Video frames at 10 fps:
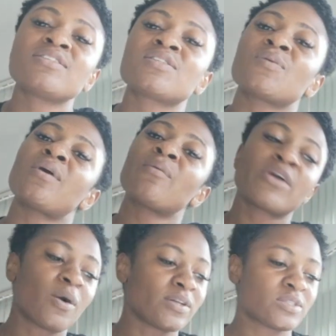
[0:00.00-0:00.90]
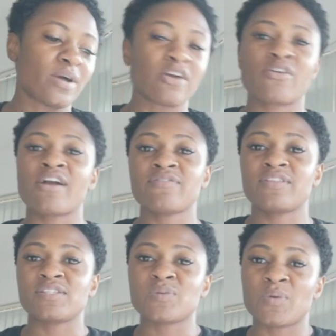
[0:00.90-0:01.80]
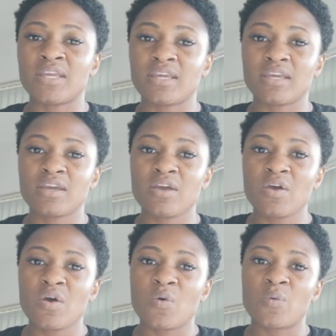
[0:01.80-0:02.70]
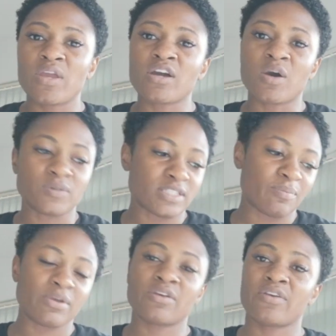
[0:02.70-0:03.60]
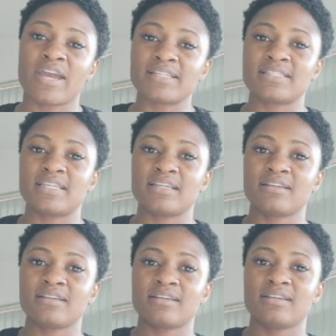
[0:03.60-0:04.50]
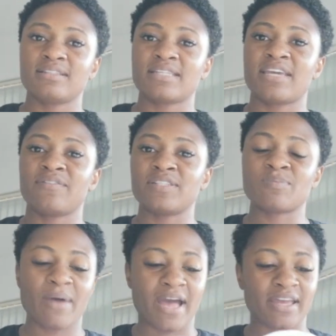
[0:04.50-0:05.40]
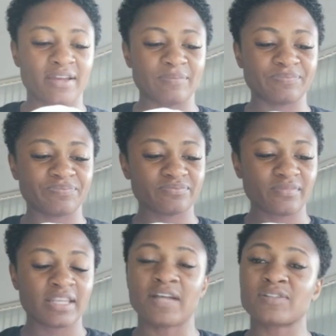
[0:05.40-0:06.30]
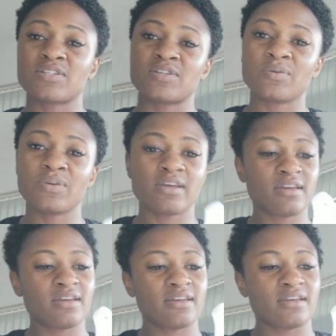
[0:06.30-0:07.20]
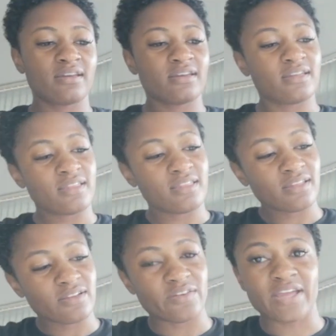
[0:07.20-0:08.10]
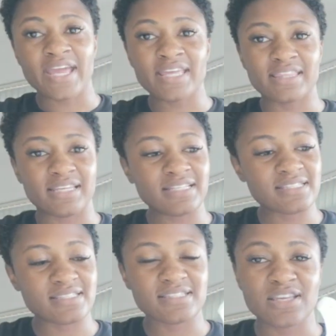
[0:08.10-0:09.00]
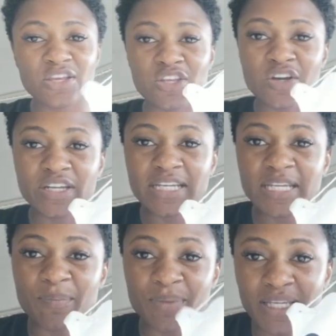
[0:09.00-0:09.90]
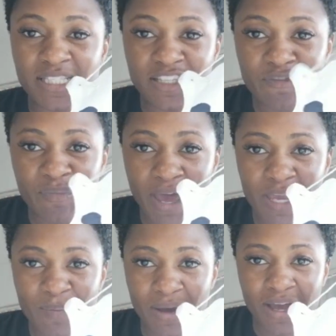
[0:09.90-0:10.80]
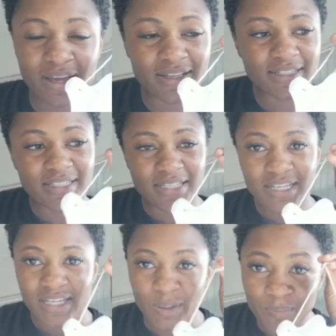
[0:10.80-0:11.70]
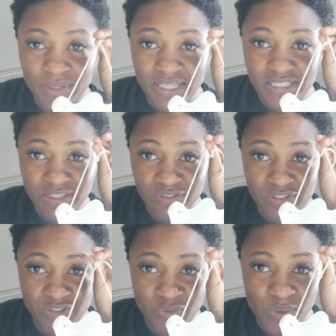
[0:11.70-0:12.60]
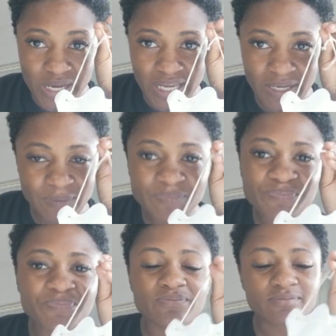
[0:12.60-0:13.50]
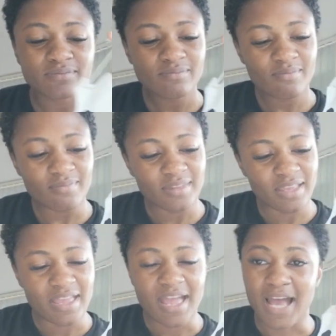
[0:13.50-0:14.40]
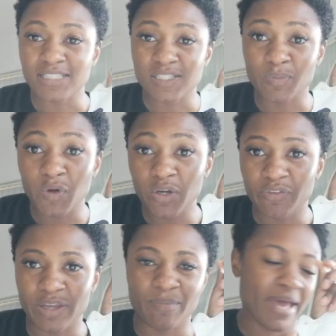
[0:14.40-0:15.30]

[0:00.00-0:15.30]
So while we go on to our craft this week, we are going to be creating David's bag. Now to create this, you're going to need a piece of paper, piece of string, and some colouring